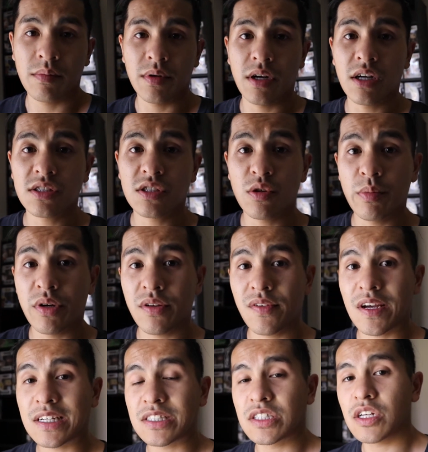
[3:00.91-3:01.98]
But also, many of you
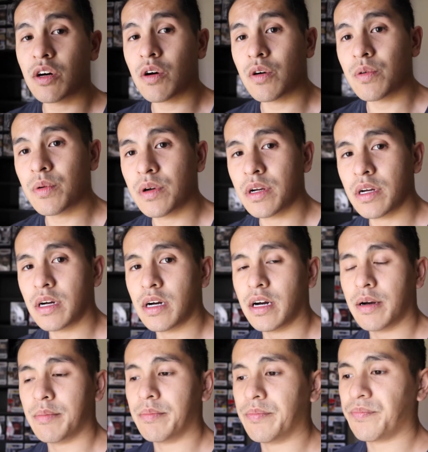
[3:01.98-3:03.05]
guys know
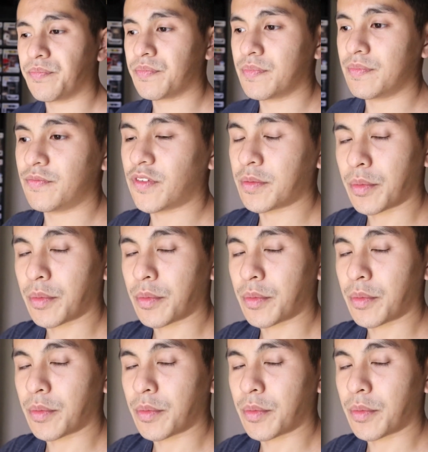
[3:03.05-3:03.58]
from